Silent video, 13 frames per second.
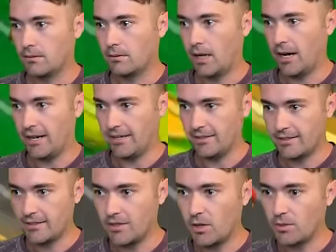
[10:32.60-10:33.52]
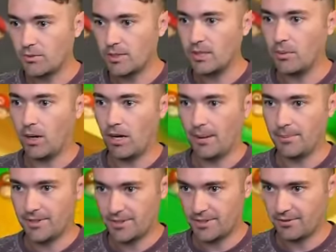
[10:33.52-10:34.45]
Alright, this is going really well. I'm
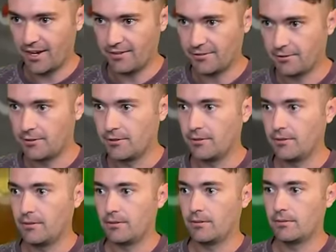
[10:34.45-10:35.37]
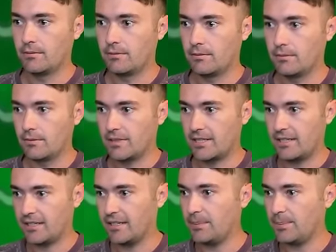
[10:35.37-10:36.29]
gonna survive. Just
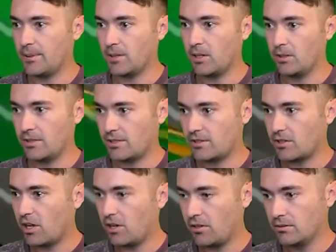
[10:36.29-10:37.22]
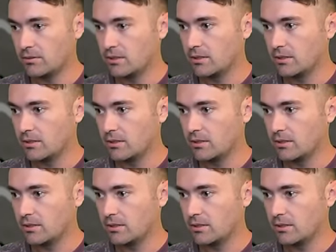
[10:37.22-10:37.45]
gonna keep it going slow.